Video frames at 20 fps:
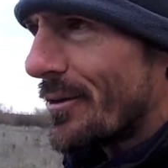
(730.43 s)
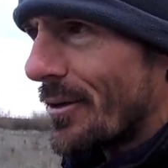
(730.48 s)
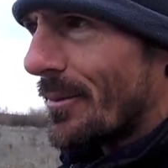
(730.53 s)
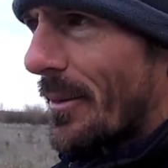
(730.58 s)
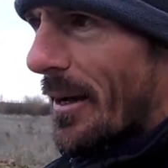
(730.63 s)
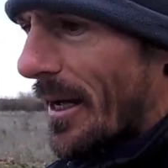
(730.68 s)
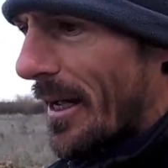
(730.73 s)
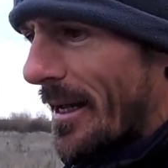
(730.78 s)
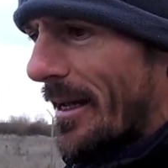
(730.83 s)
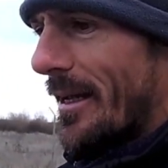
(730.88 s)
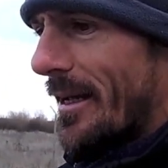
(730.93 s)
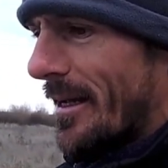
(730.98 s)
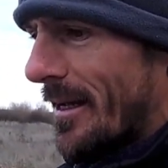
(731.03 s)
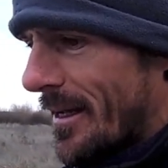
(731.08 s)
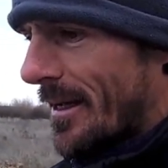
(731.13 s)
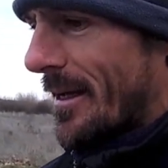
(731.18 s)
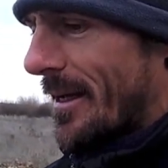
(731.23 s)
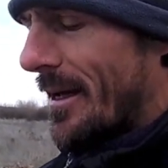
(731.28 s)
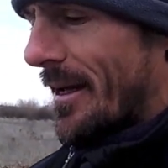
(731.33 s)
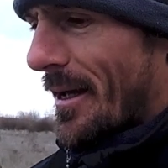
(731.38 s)
So my,
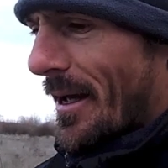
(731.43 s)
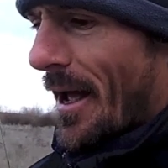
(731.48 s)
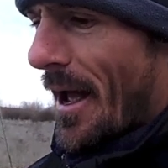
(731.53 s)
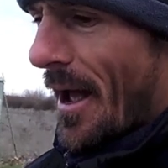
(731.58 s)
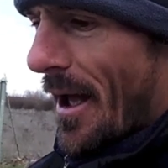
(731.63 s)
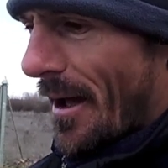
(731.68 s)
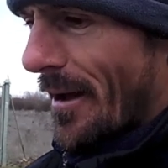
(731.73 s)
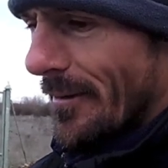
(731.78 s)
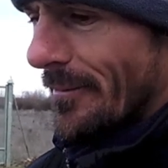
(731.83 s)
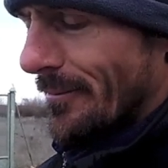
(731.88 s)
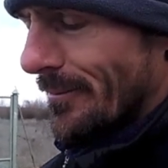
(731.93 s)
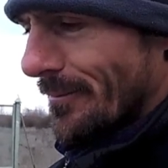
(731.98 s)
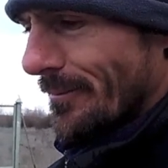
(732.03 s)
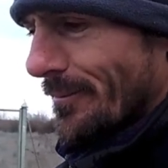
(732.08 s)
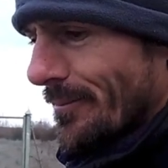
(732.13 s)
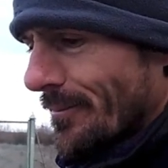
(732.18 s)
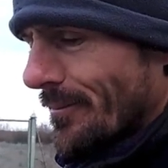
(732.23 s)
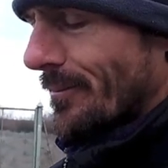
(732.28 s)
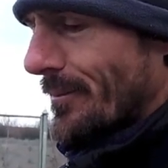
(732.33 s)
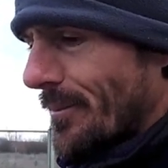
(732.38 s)
um,
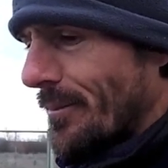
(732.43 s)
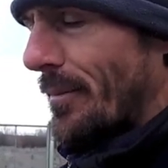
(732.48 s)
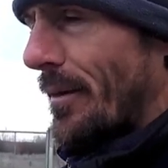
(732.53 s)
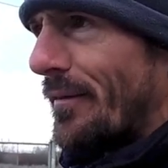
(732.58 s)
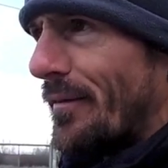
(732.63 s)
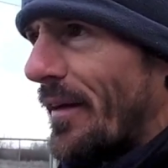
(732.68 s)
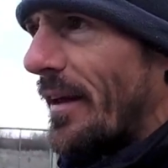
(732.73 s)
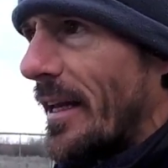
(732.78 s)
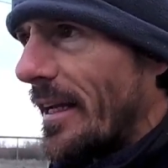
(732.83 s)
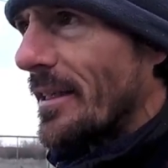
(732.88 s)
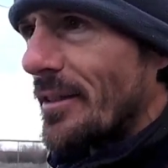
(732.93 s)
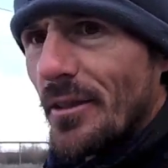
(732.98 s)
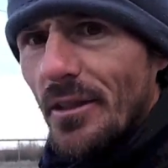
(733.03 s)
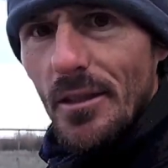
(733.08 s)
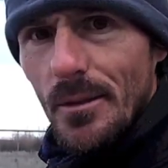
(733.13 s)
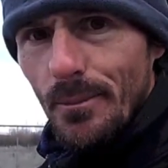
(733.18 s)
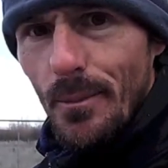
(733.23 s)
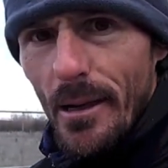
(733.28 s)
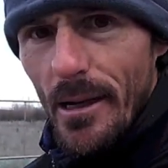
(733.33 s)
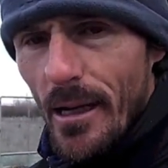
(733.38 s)
my feeling is
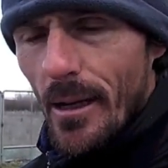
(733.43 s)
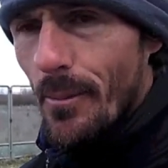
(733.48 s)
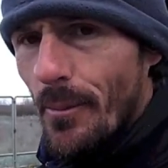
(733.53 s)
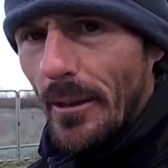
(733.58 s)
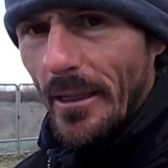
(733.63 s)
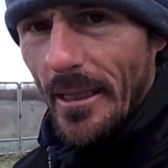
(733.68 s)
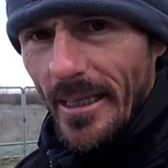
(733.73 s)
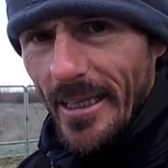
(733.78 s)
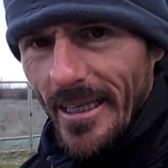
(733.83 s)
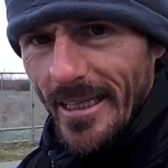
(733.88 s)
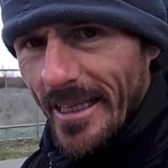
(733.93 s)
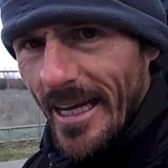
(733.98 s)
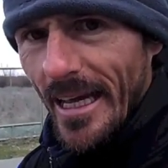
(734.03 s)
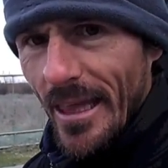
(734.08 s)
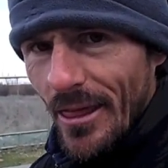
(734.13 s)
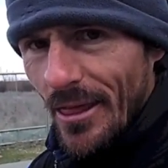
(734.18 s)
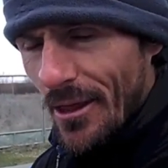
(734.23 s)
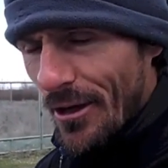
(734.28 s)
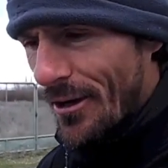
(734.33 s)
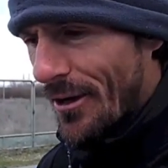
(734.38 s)
to speed up and
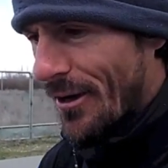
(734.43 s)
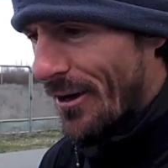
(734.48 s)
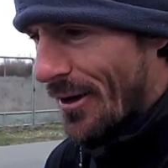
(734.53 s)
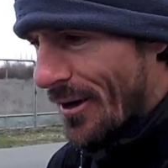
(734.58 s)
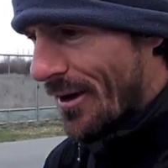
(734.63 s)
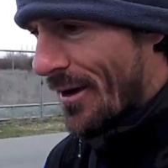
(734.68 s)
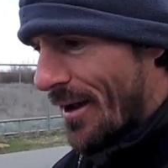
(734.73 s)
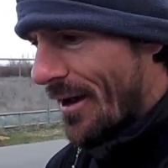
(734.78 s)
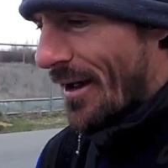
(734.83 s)
get there,